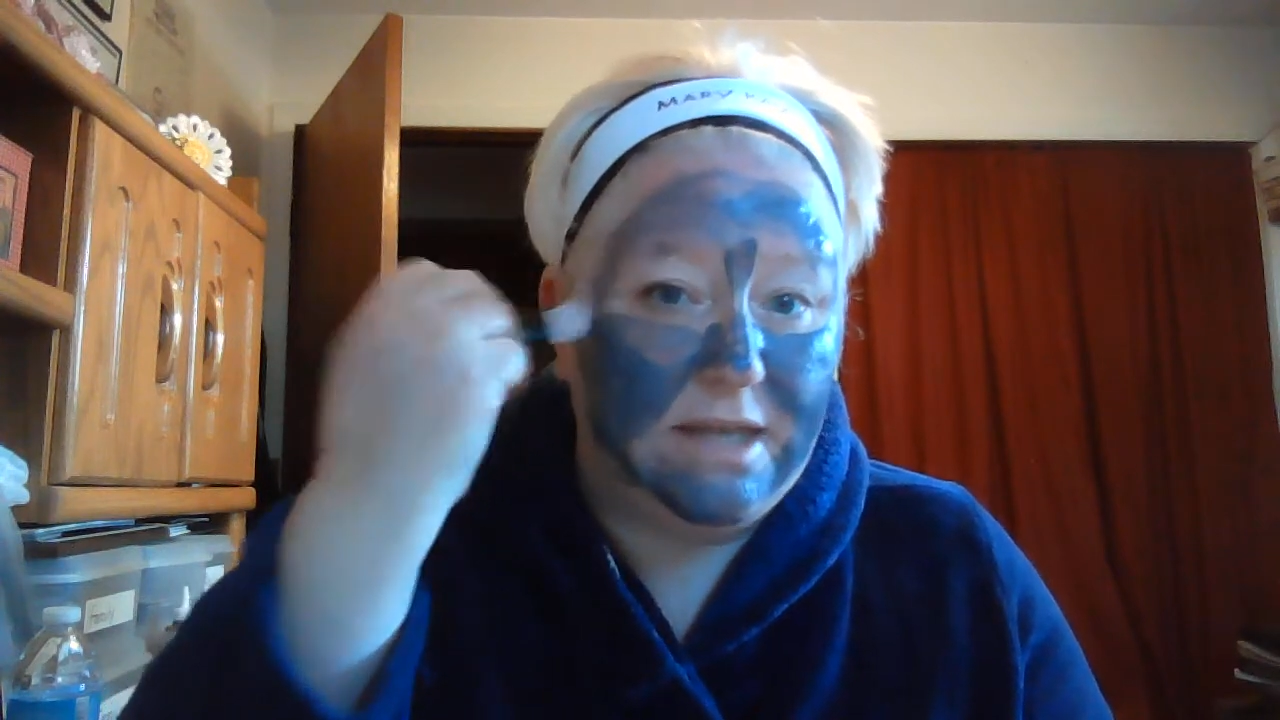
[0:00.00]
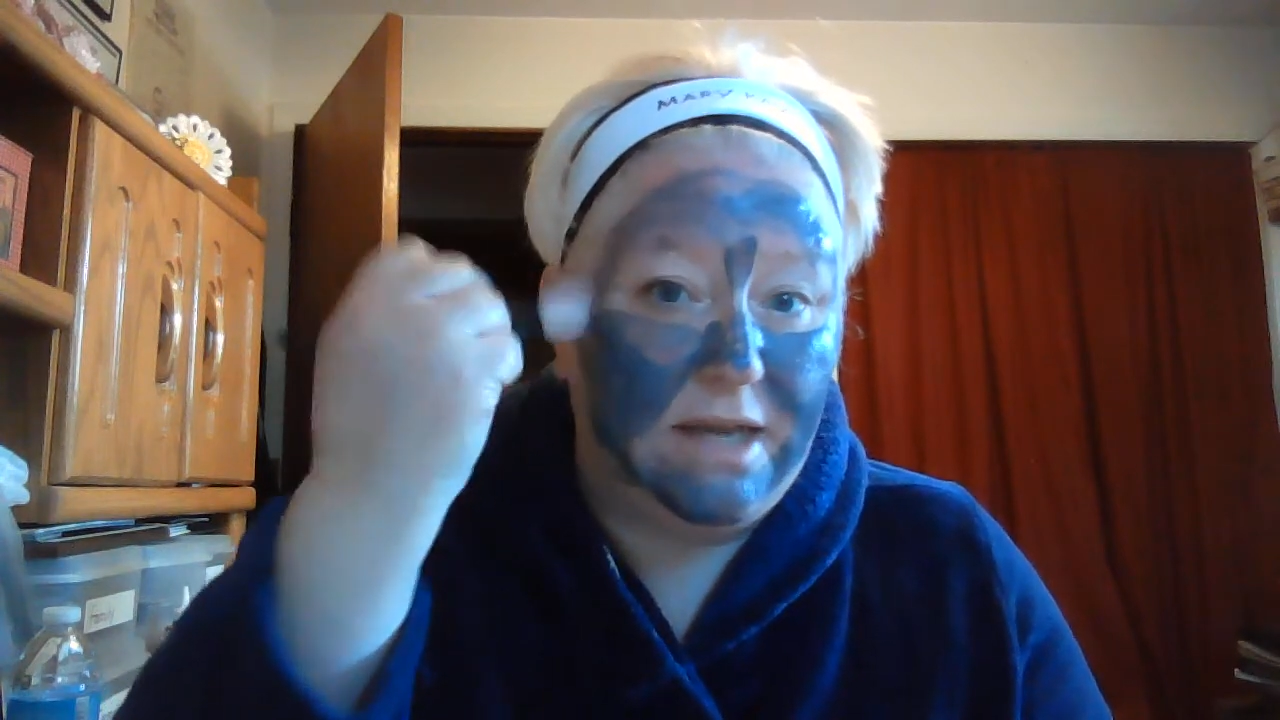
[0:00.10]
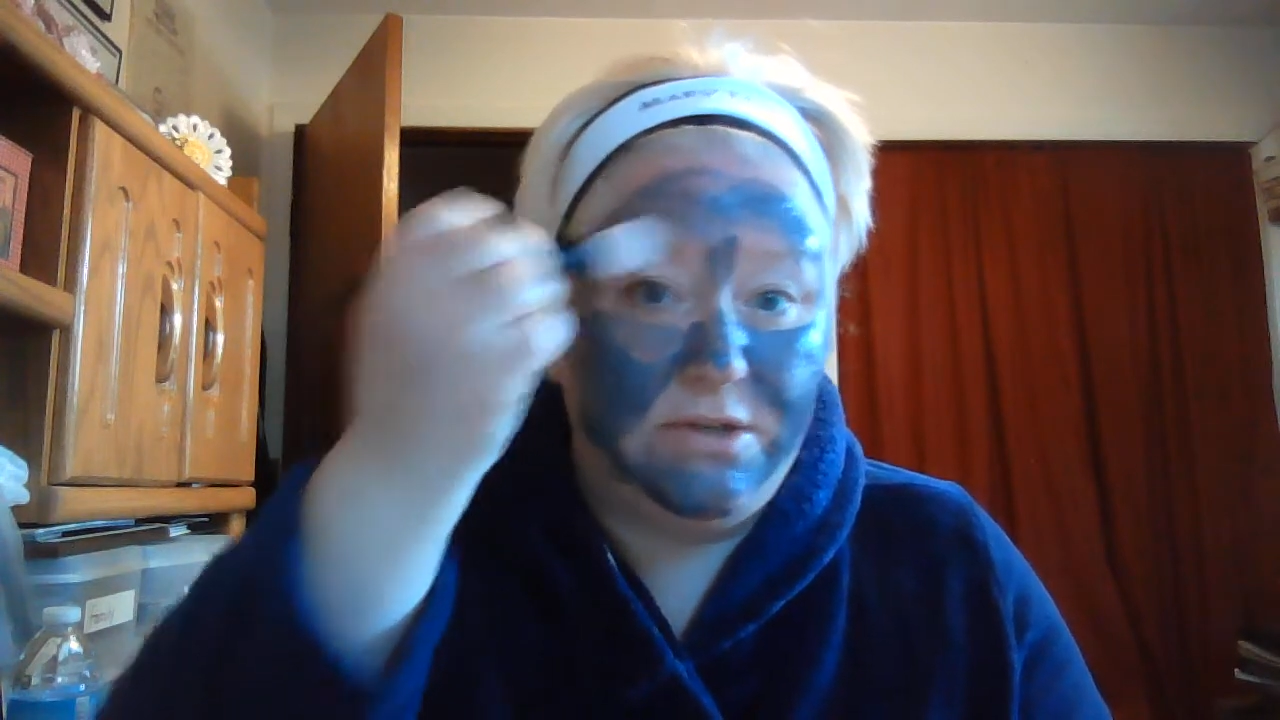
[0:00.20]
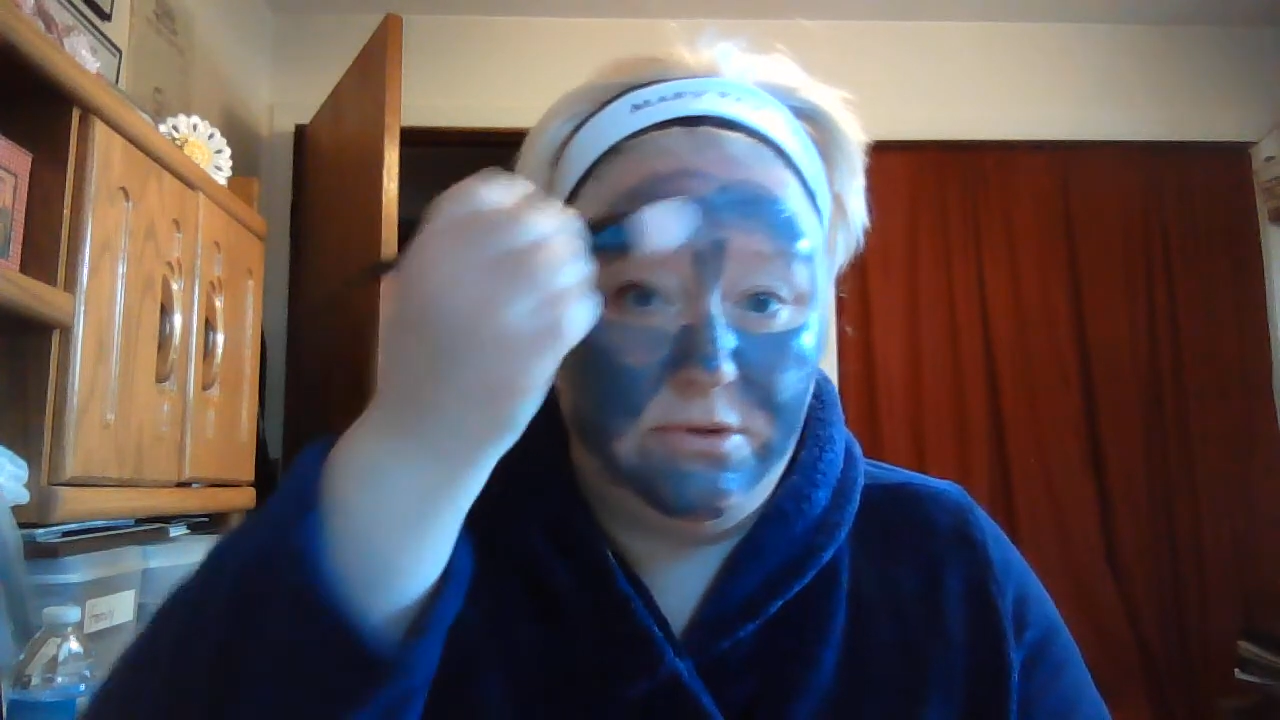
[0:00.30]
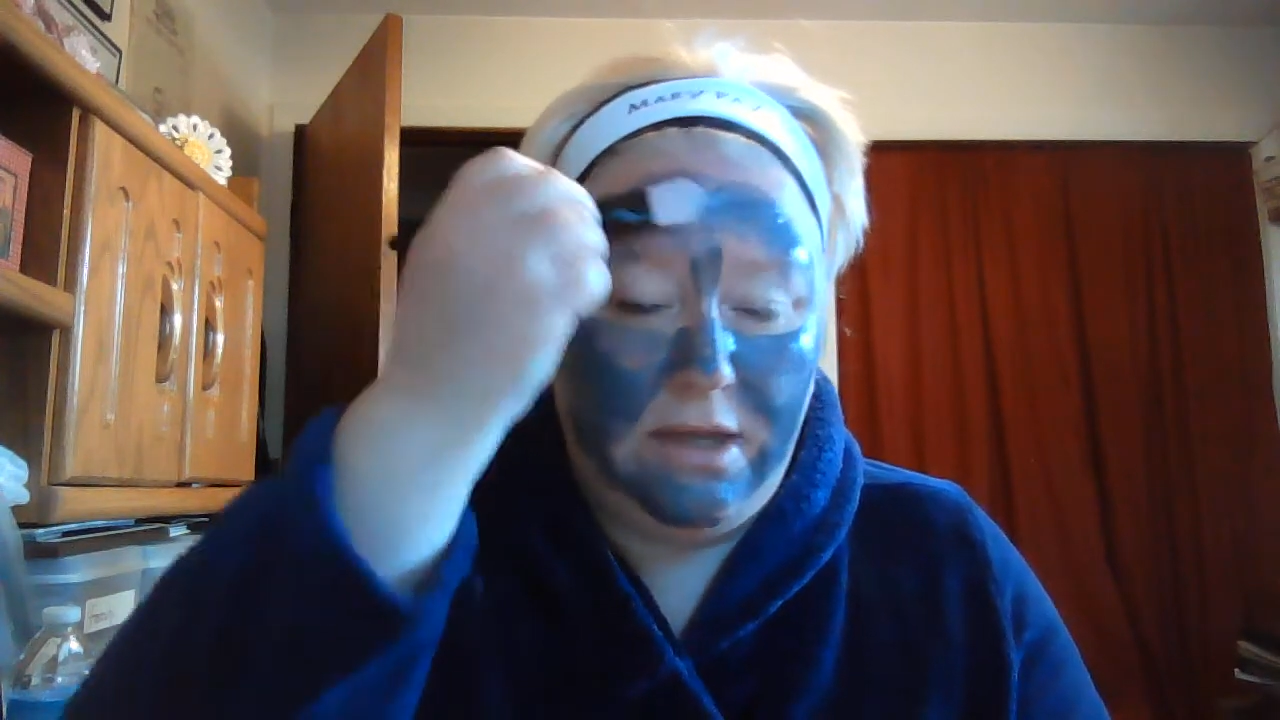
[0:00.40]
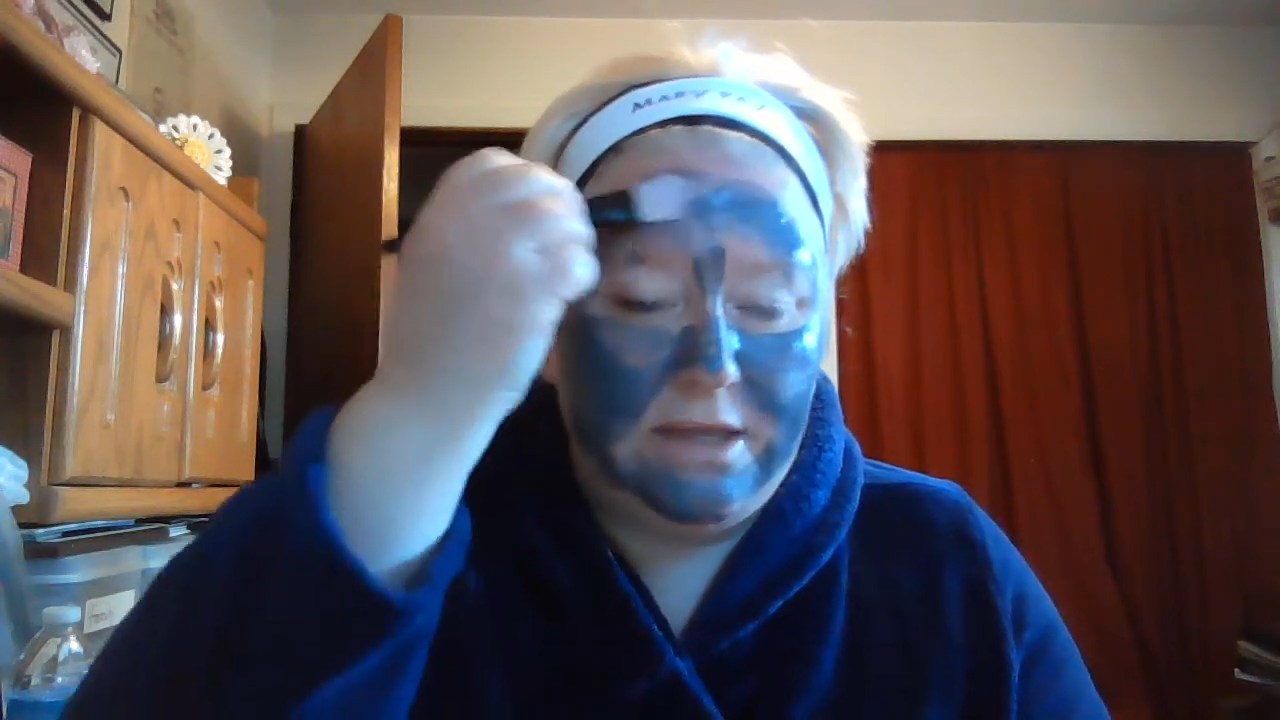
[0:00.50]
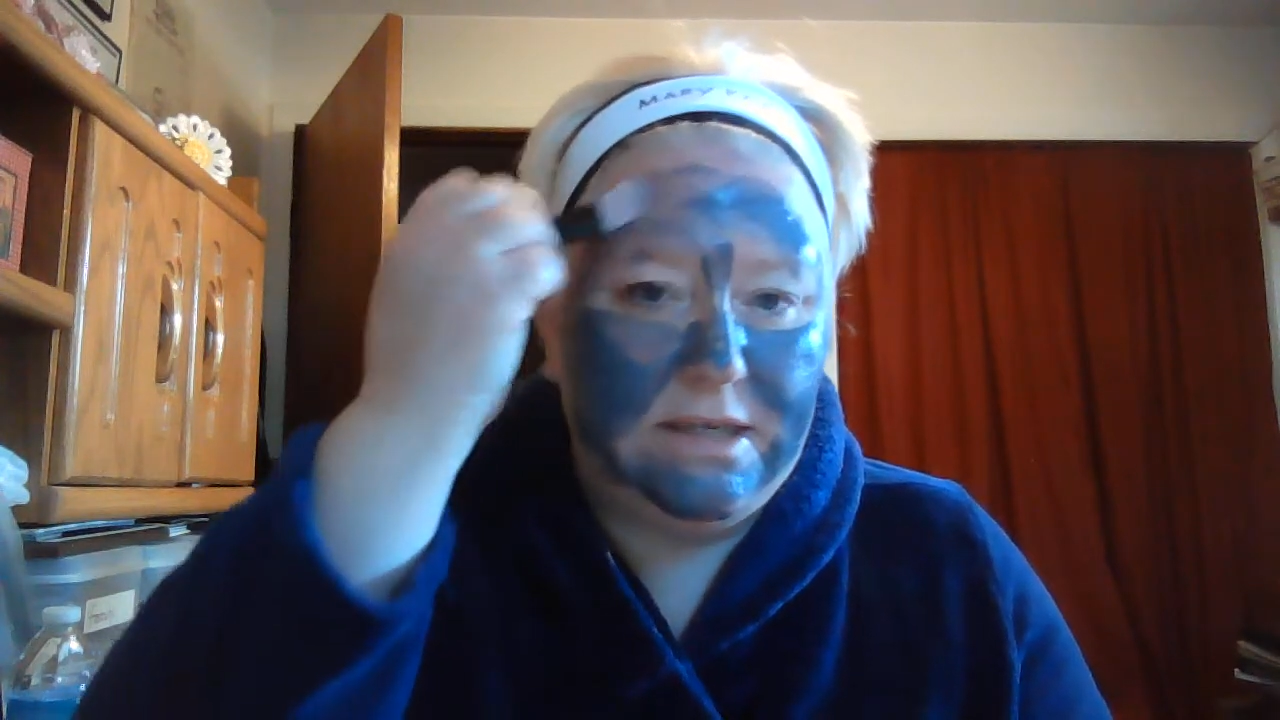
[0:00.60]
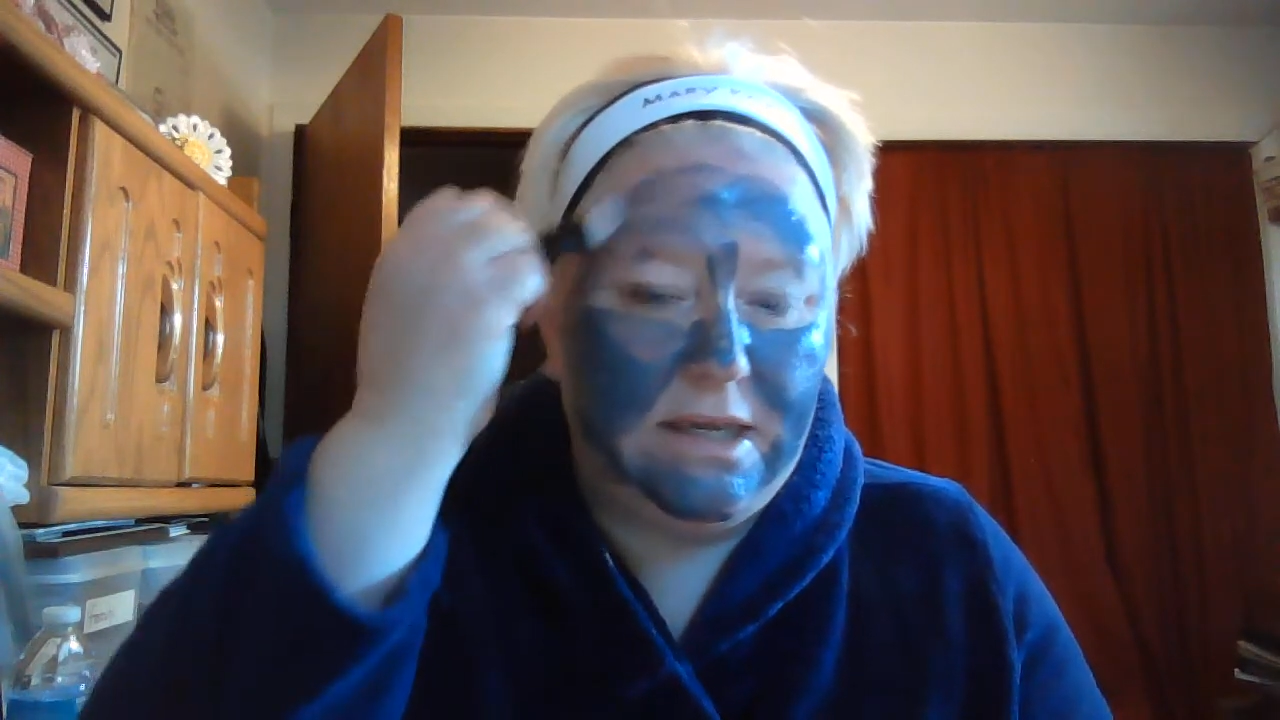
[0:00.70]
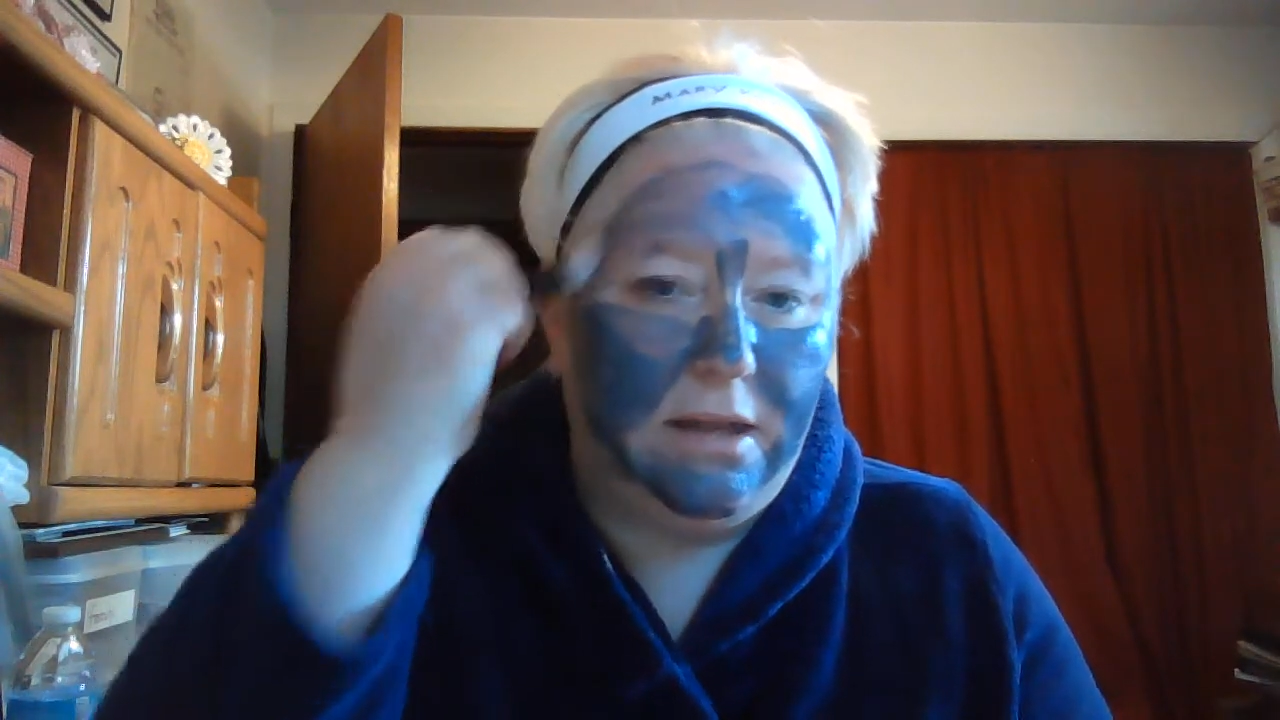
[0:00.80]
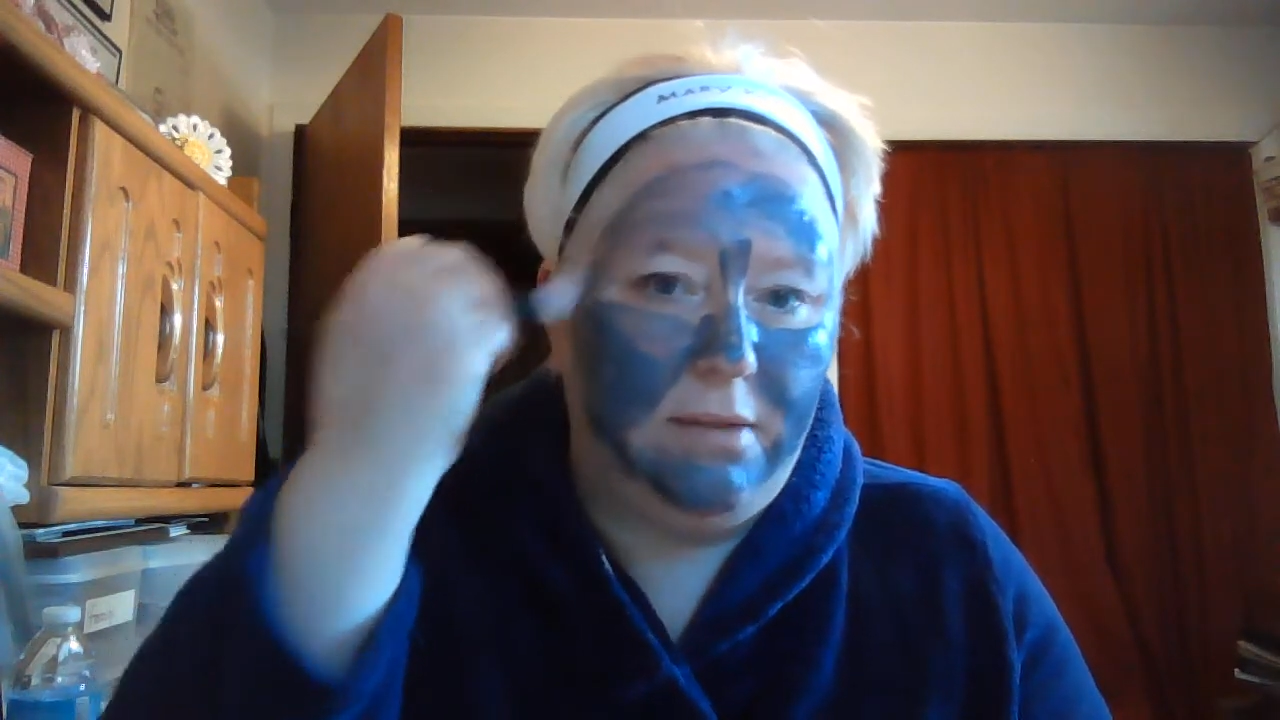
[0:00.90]
I do like to
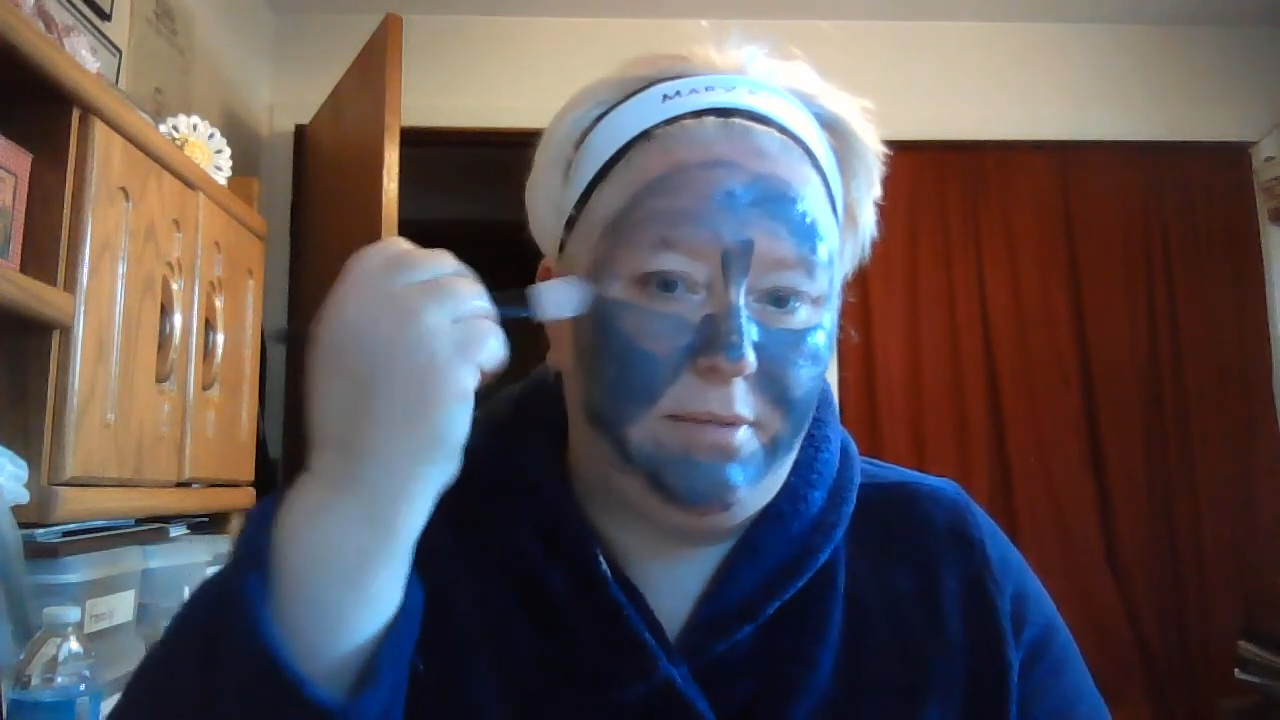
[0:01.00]
get it